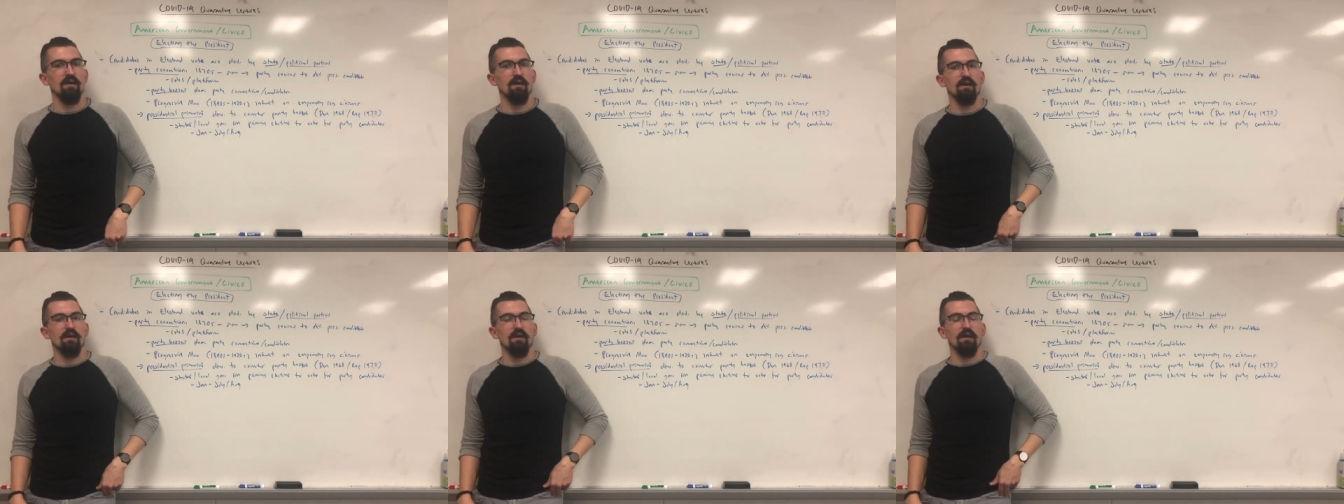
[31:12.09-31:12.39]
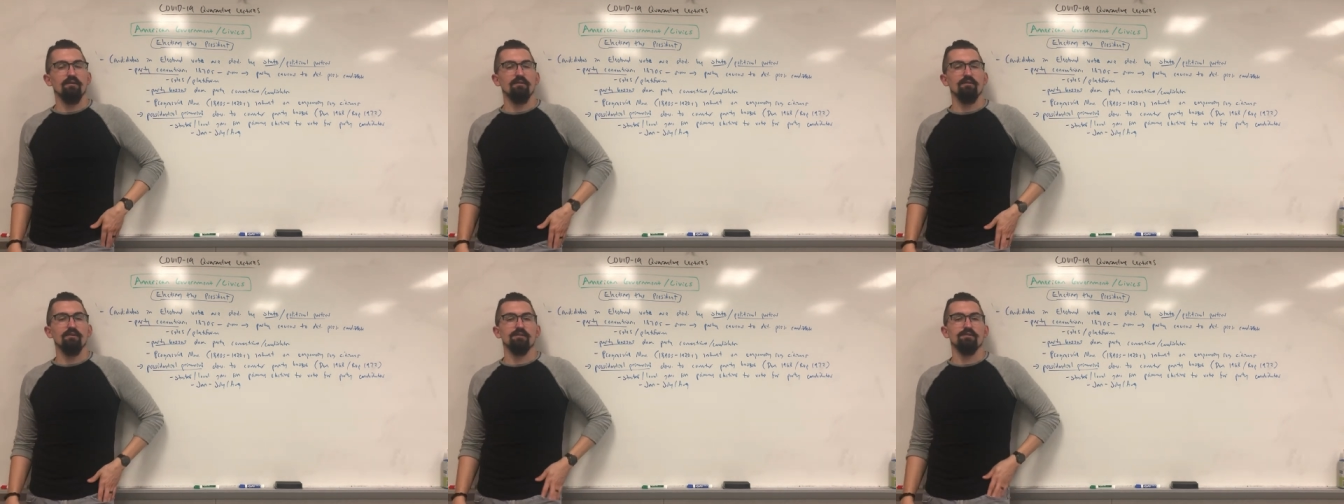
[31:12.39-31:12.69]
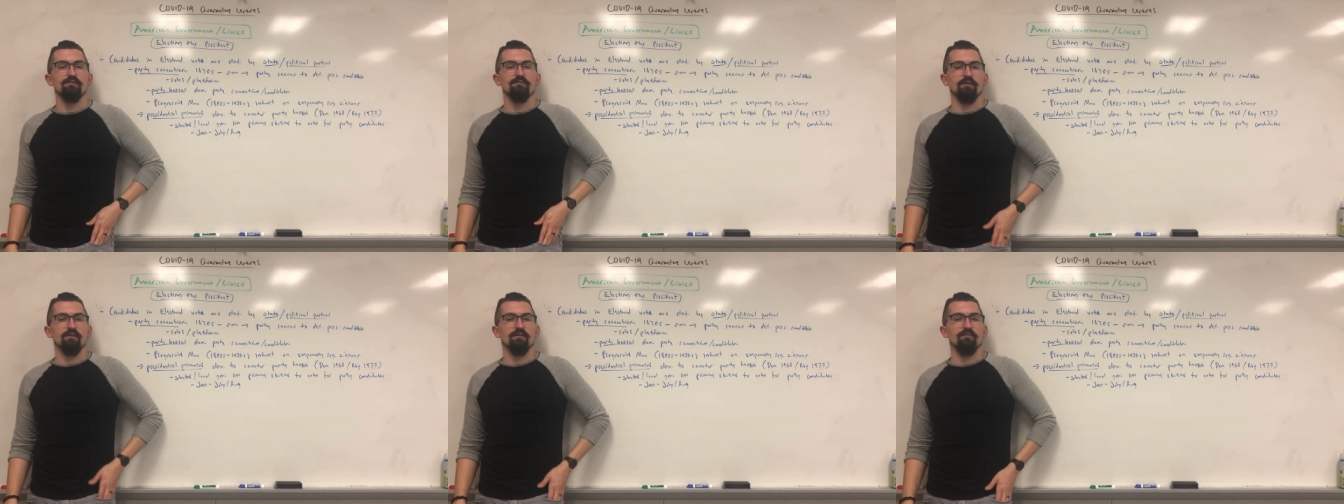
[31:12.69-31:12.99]
and your
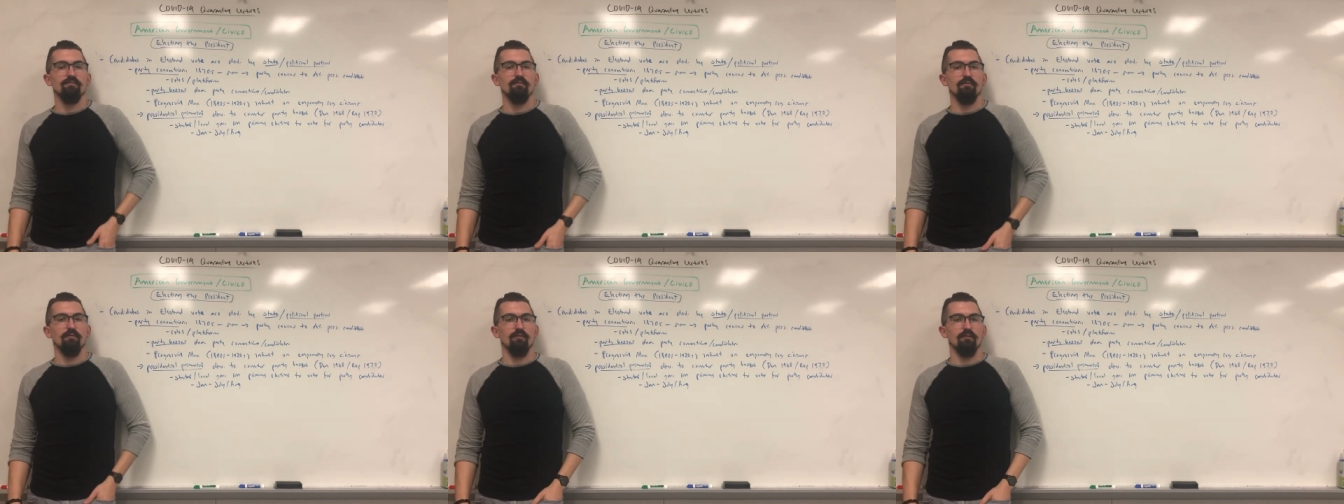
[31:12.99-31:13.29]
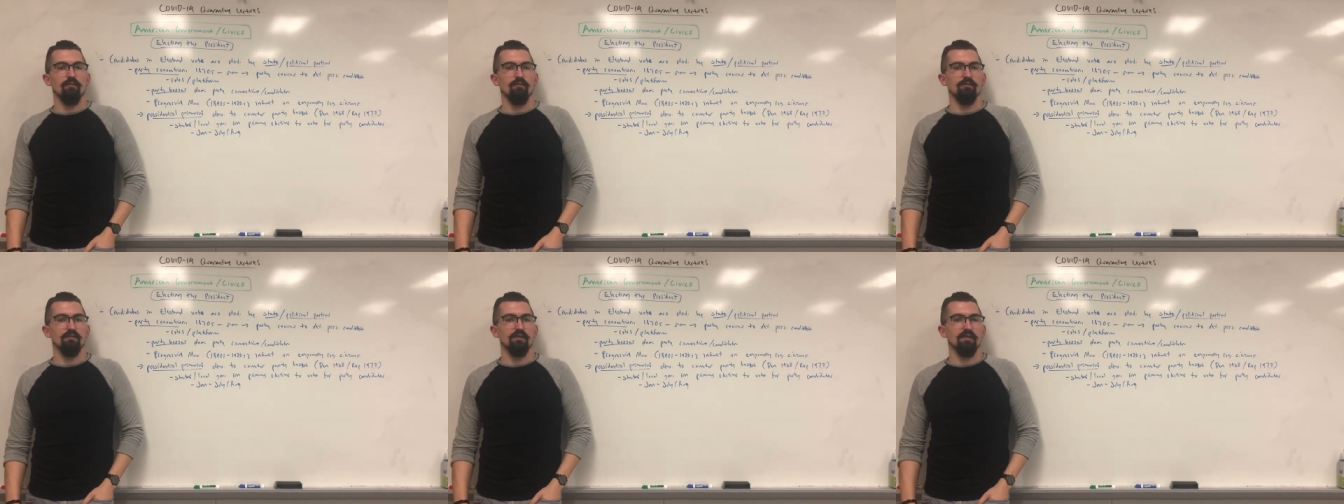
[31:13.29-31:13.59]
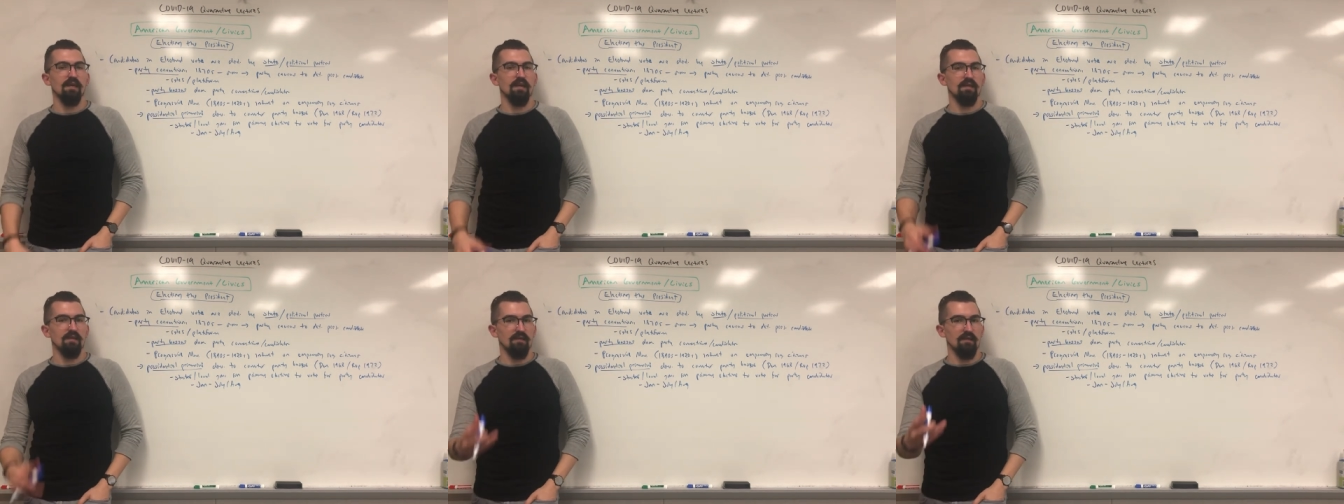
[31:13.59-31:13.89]
district for the
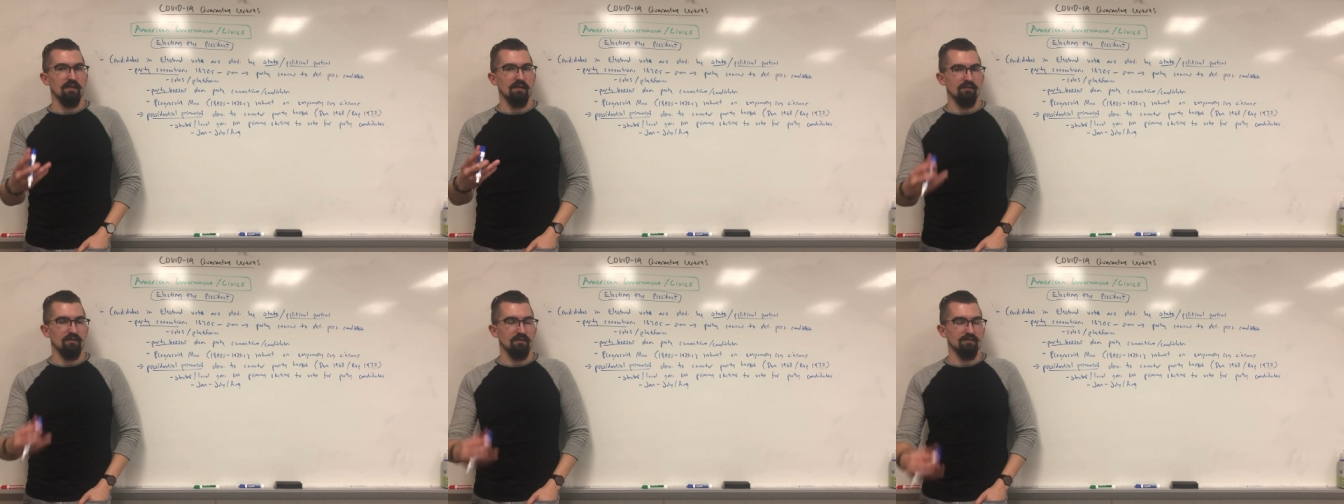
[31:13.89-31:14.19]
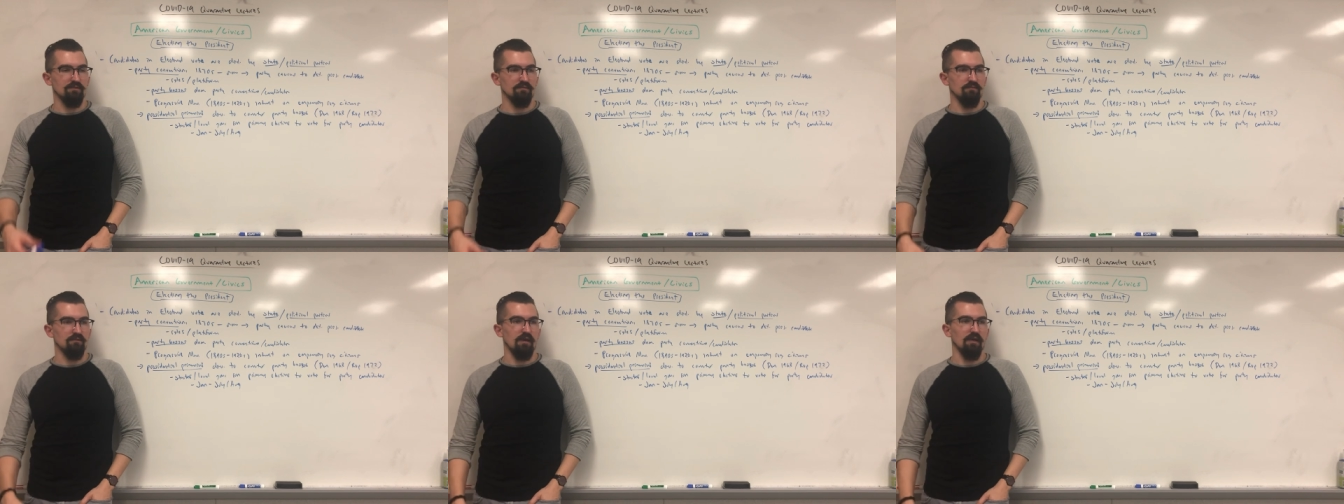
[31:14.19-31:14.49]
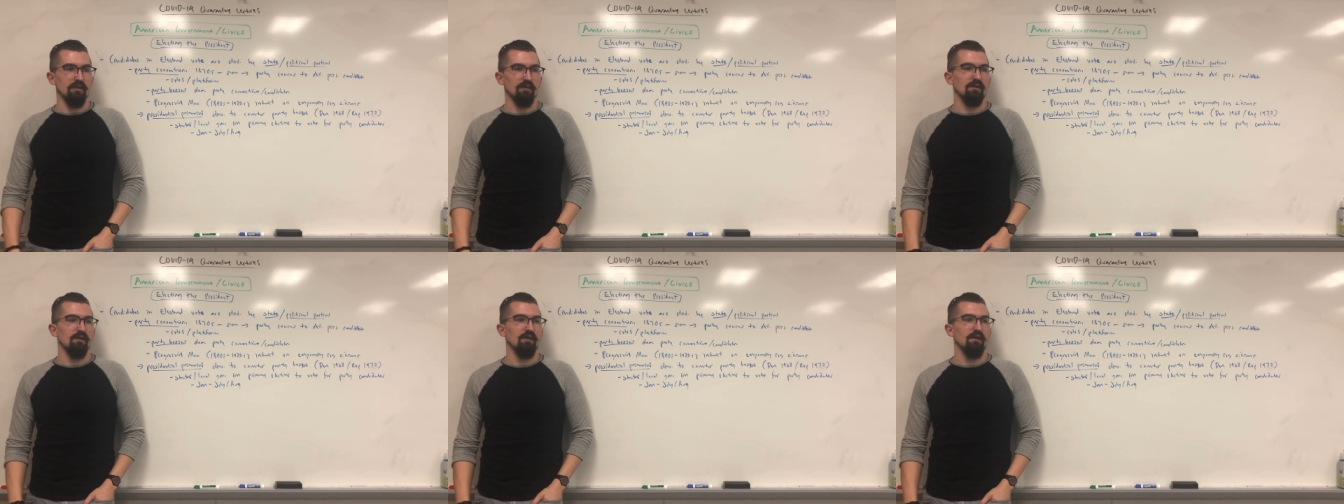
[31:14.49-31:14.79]
candidate that you
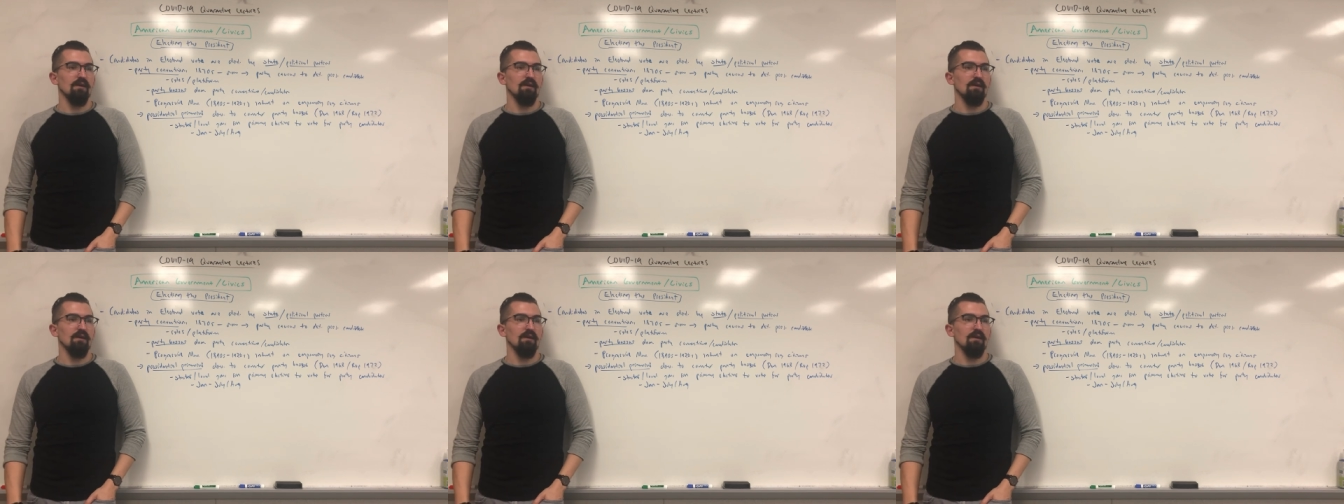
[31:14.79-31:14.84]
like,